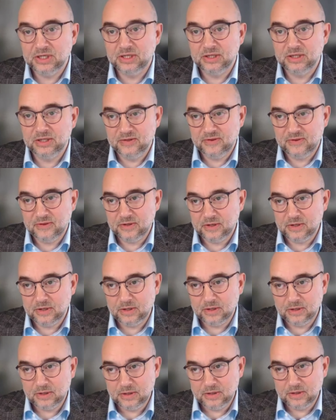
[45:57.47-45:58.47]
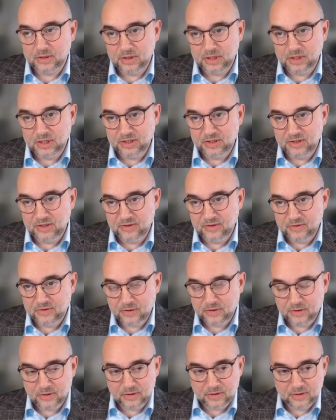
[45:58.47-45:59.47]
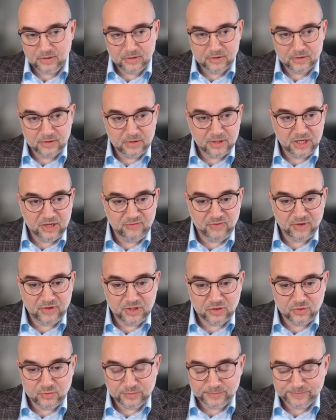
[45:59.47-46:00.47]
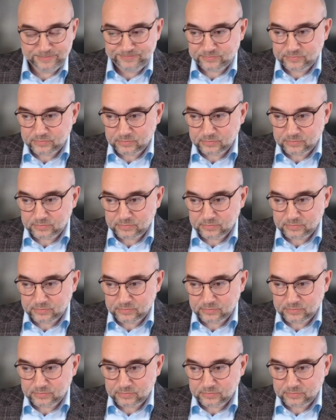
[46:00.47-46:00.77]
in this FAQ.